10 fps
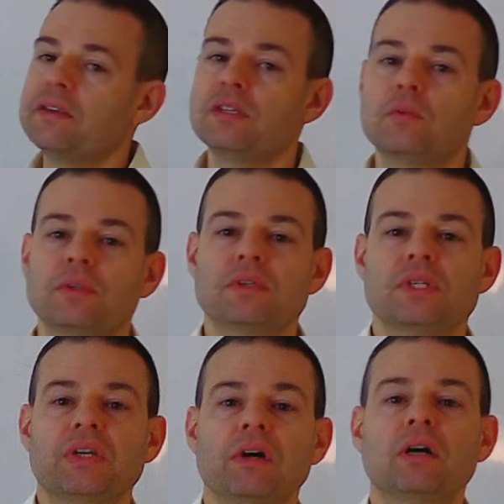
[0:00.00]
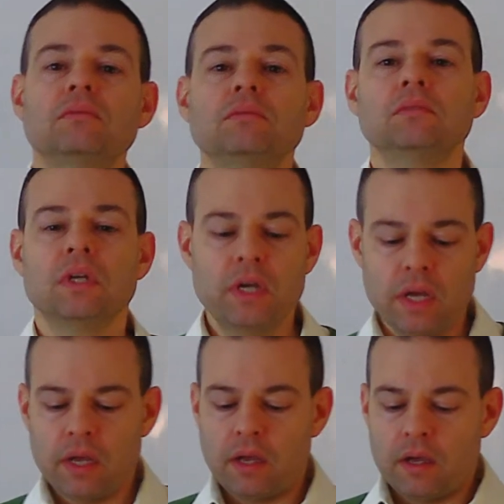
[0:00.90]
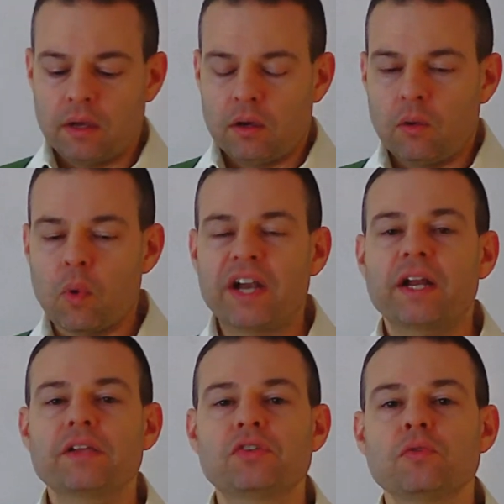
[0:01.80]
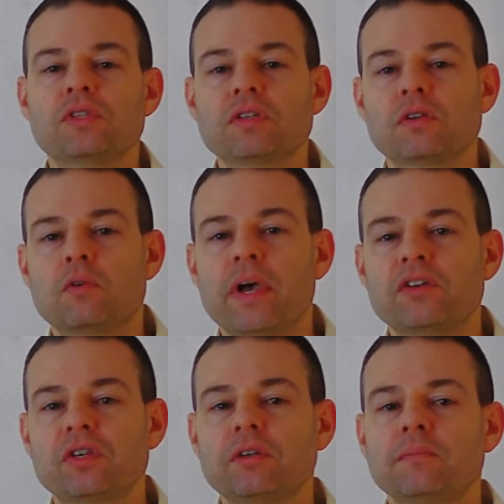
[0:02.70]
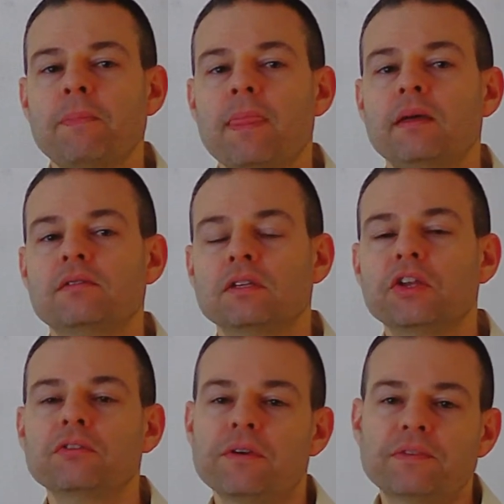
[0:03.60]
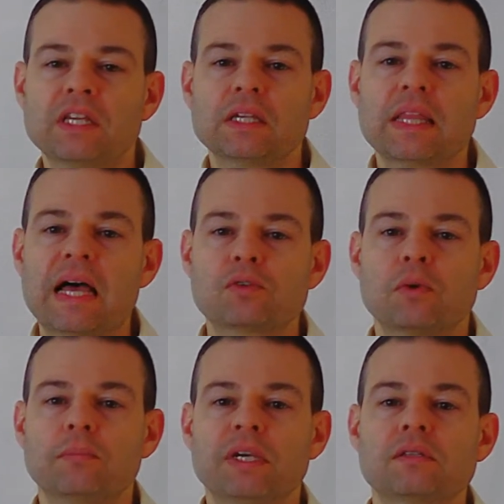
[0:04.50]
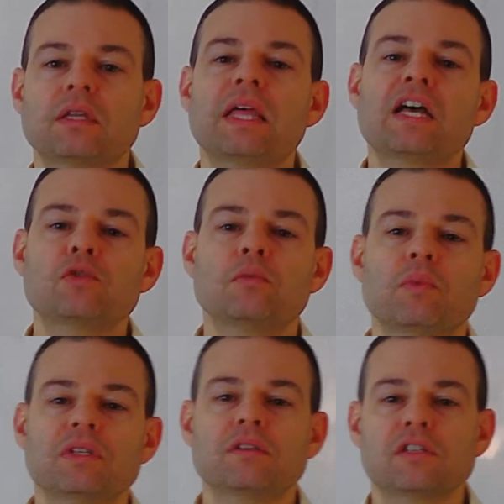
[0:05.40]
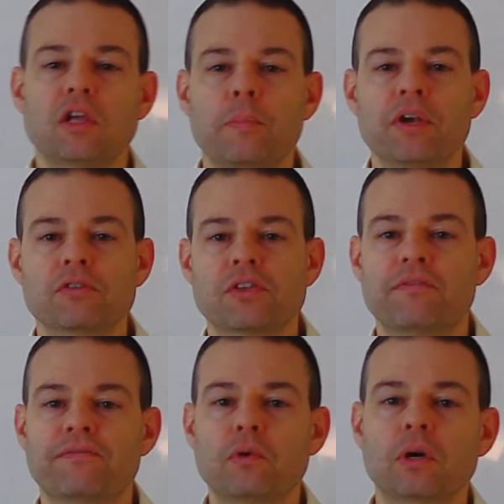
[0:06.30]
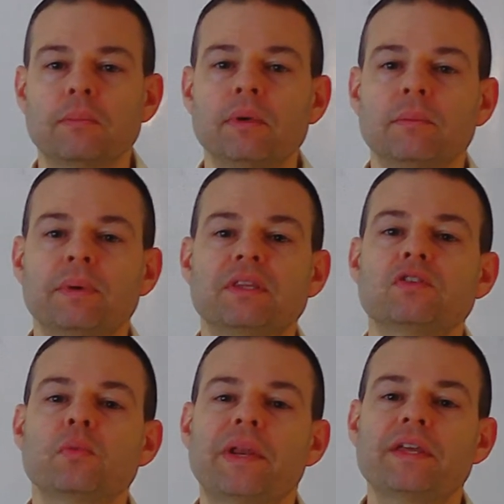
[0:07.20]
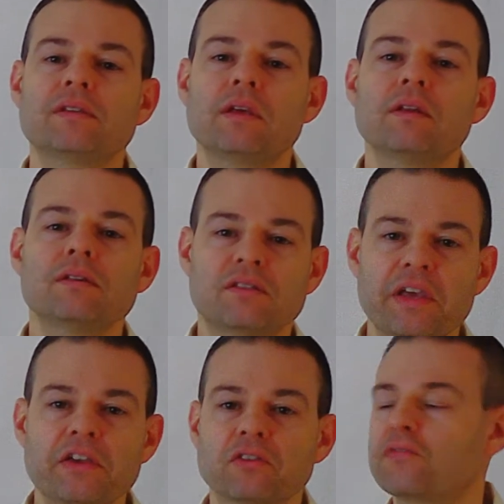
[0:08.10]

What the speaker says: is equal to 0. Why did I choose this equation? It's a little different than the last one because the last one was in slope-intercept form, but this one is in standard